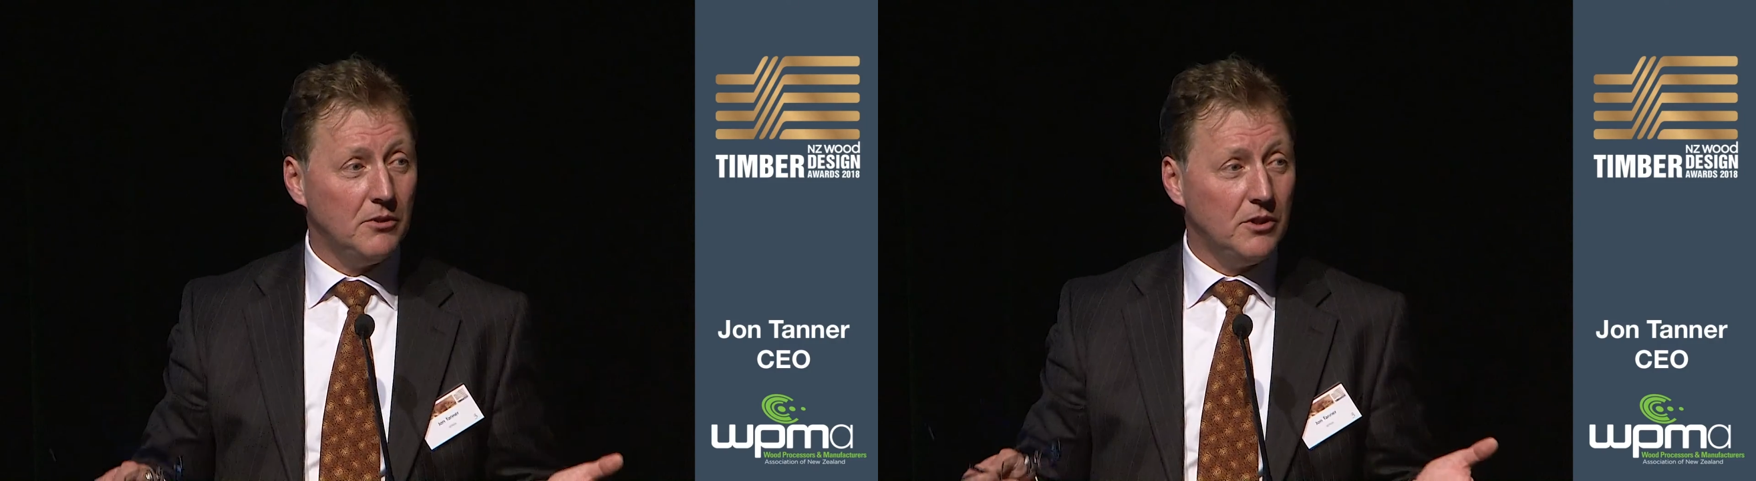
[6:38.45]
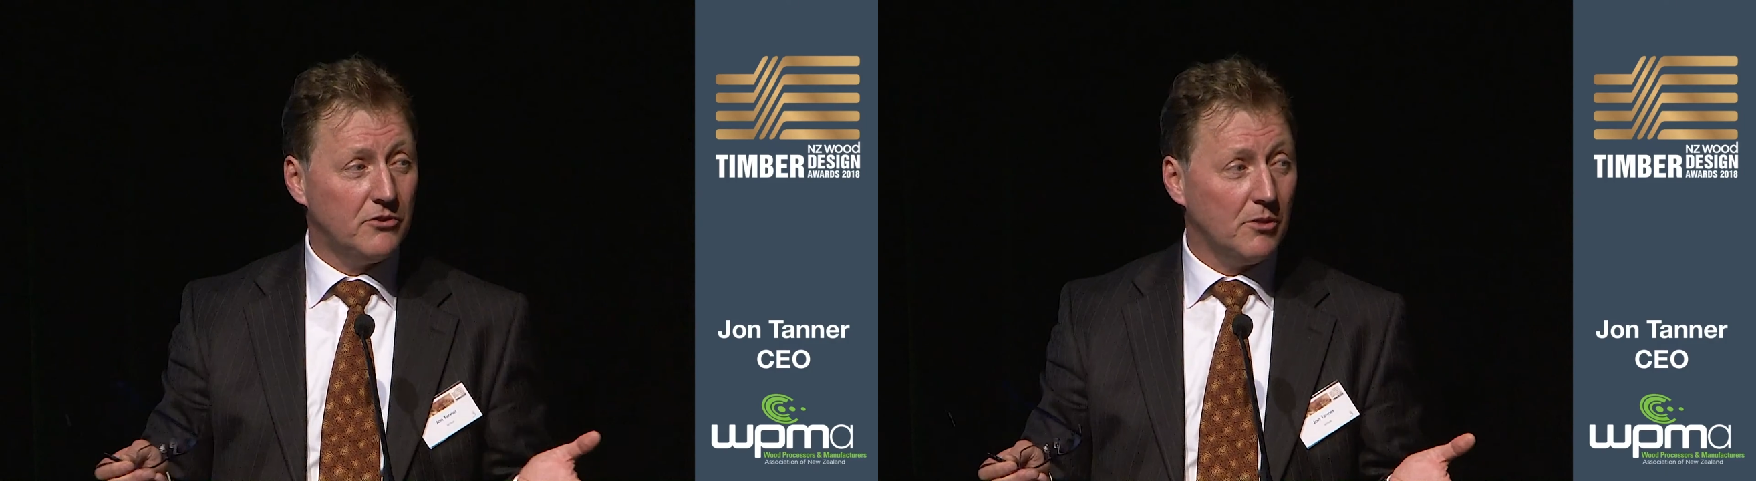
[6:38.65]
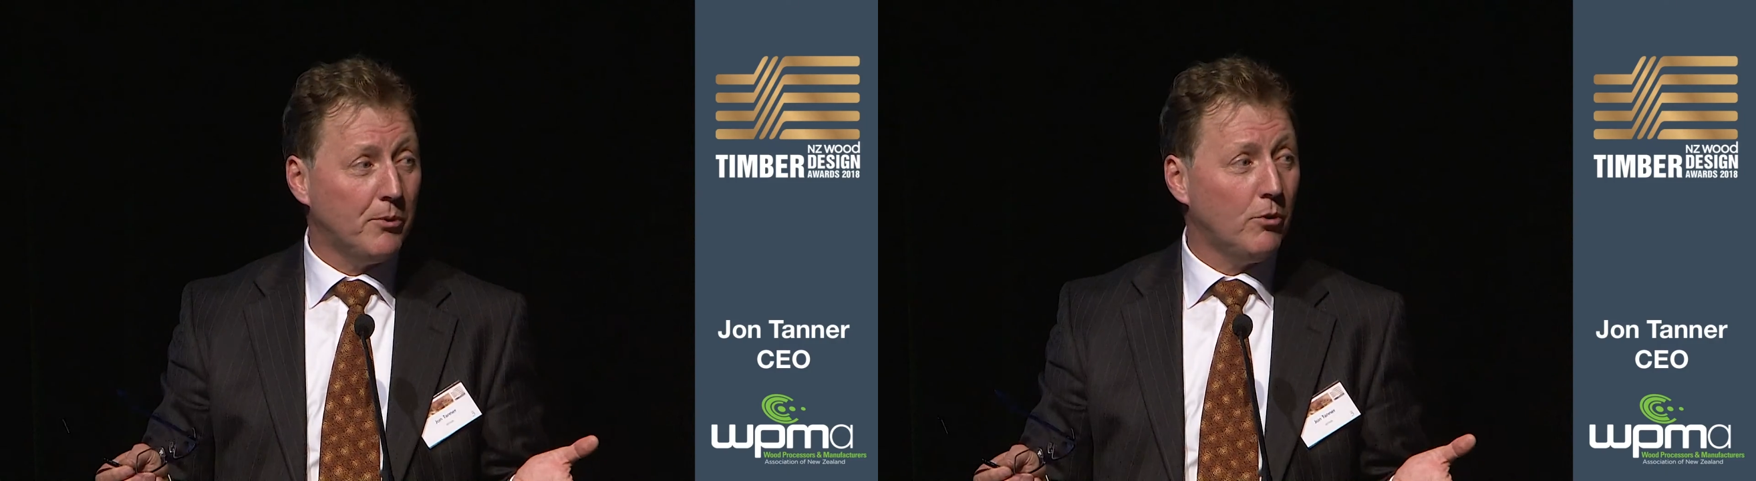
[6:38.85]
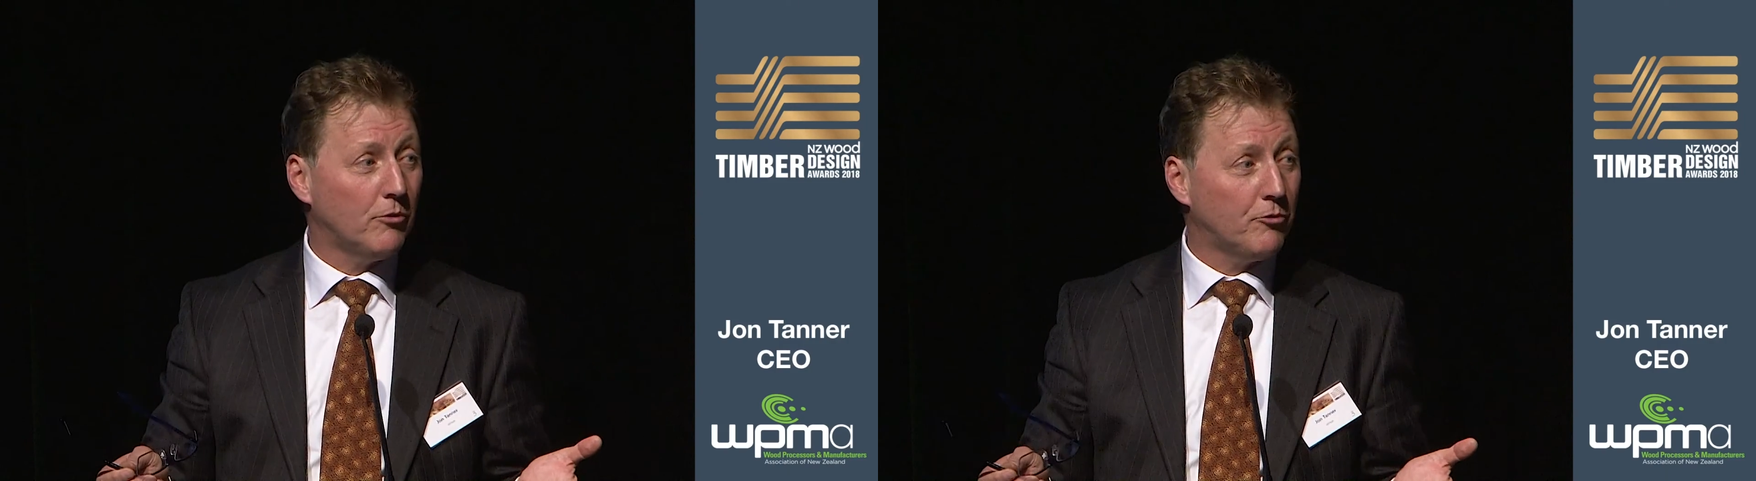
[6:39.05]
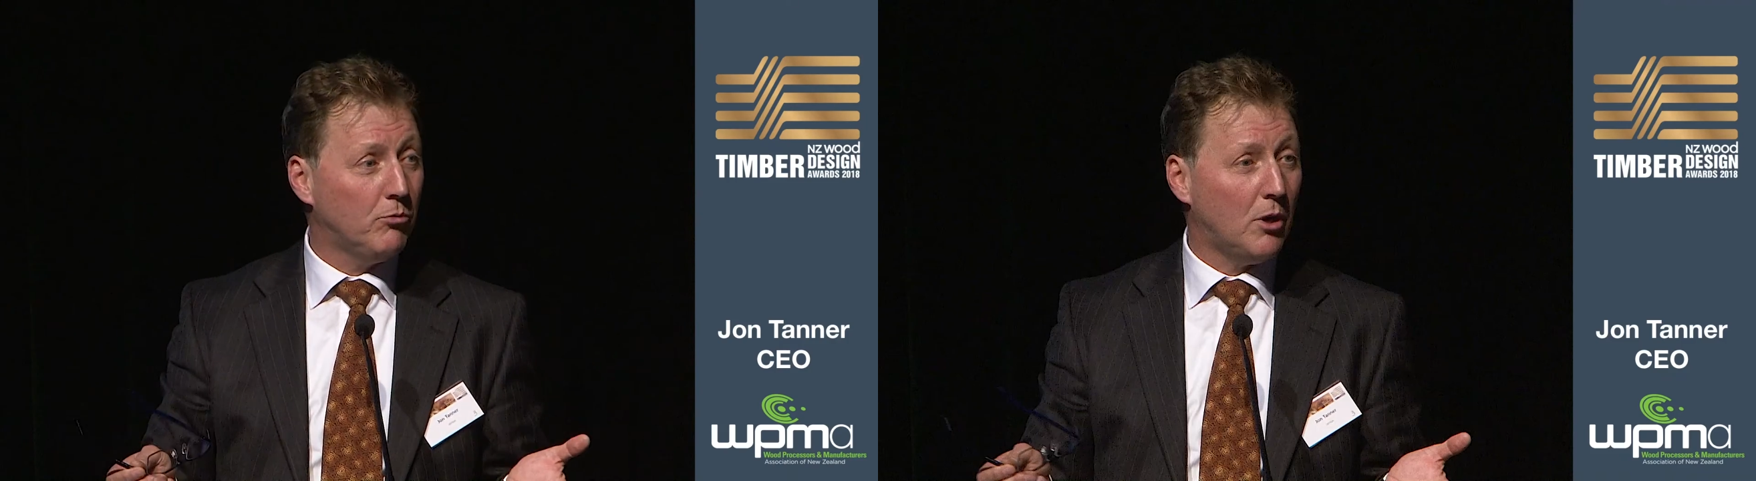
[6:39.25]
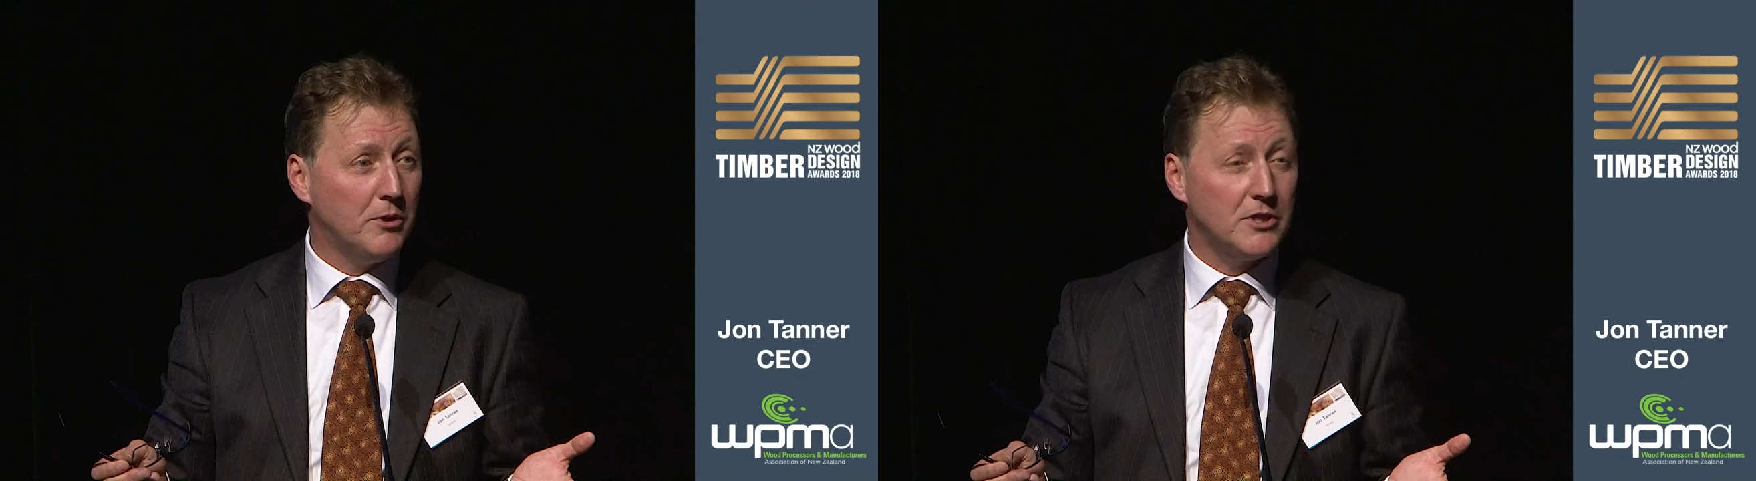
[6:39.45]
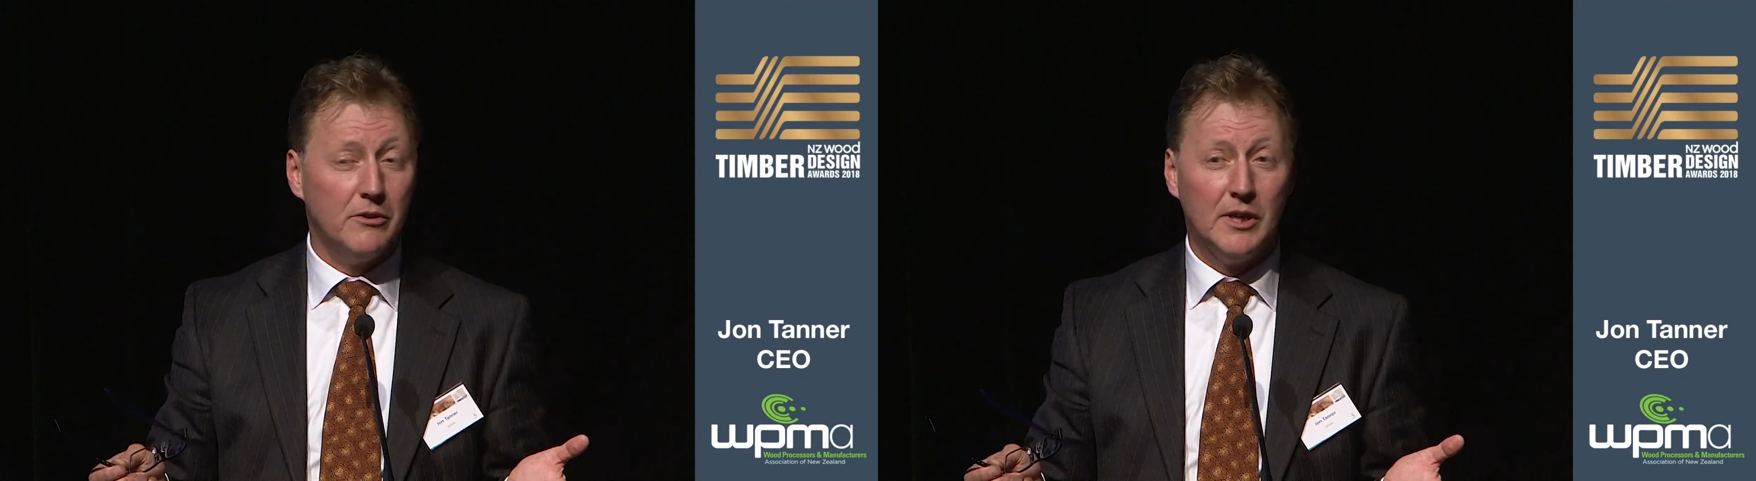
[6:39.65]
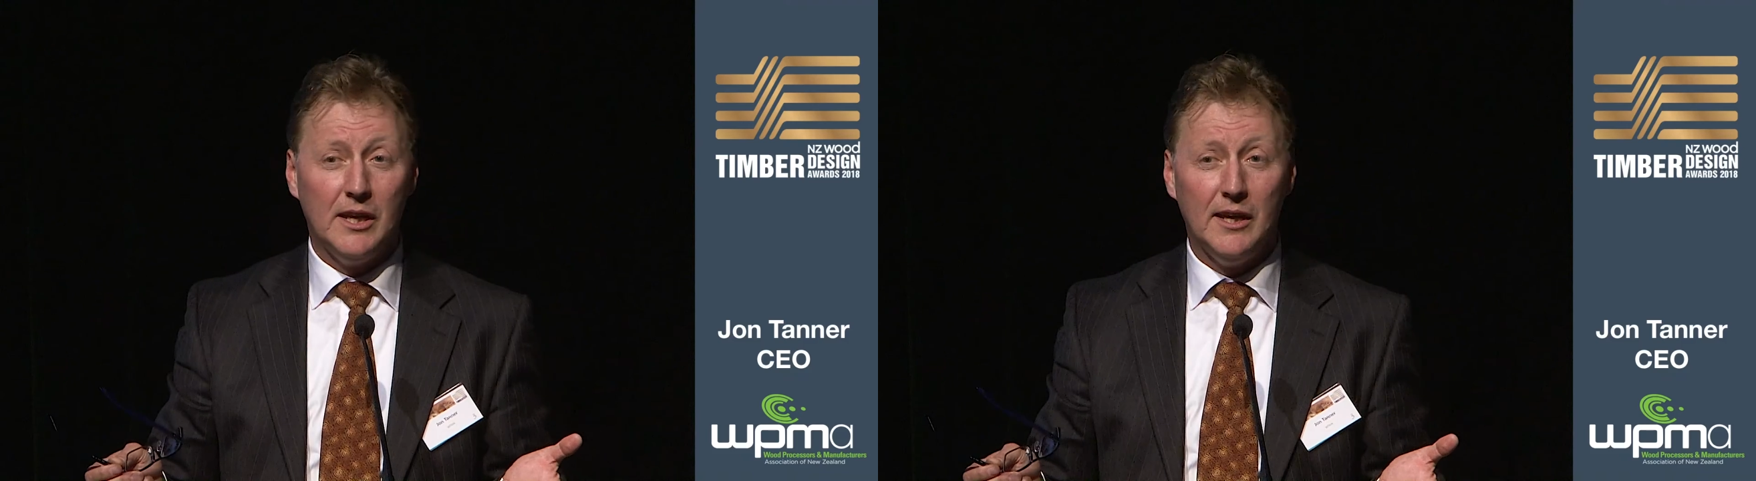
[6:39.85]
support for what we're
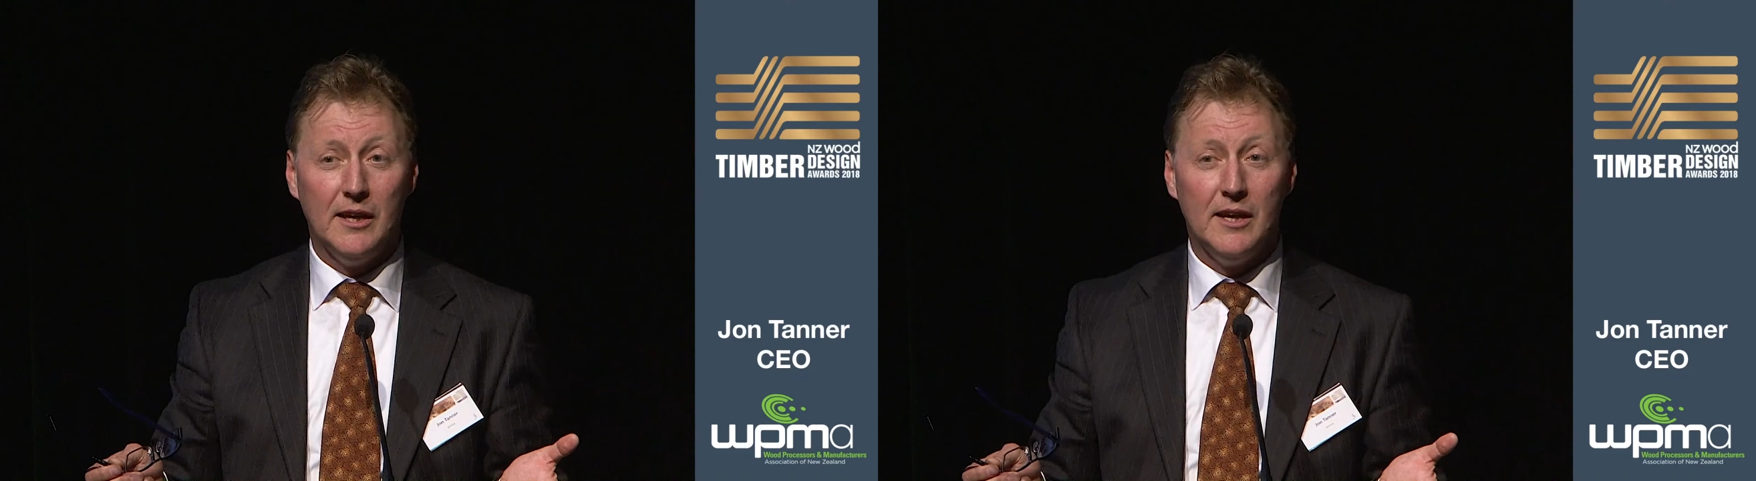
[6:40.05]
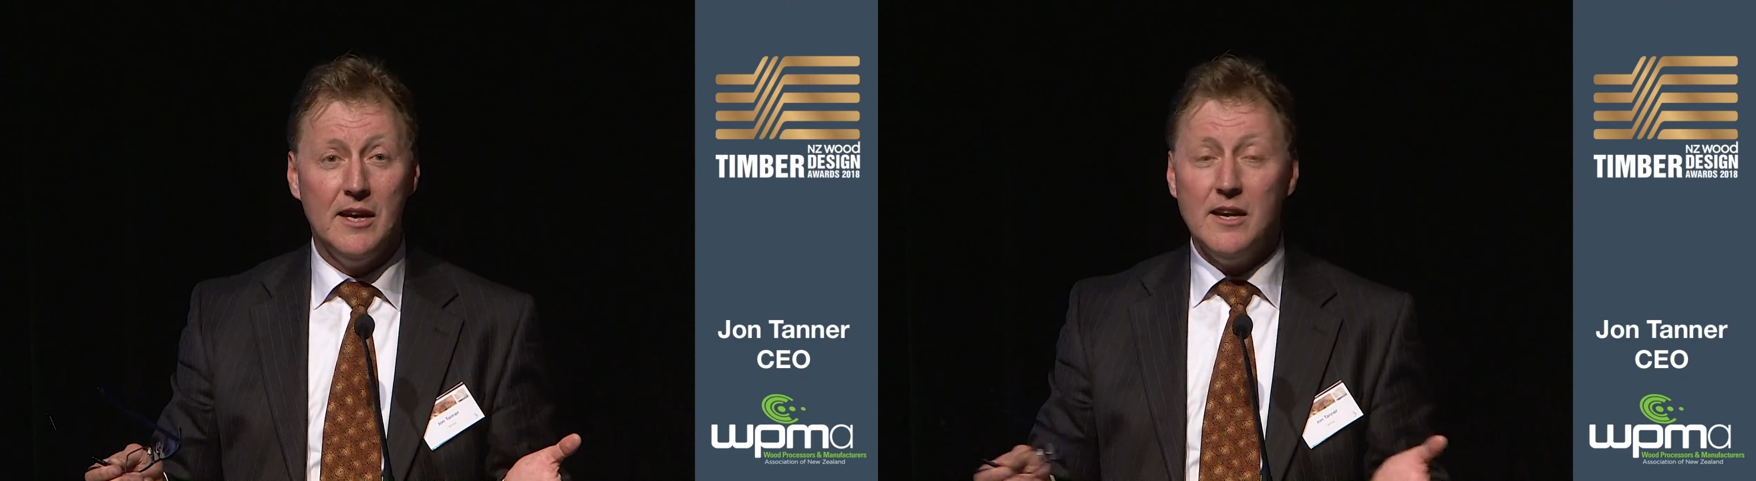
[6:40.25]
doing here,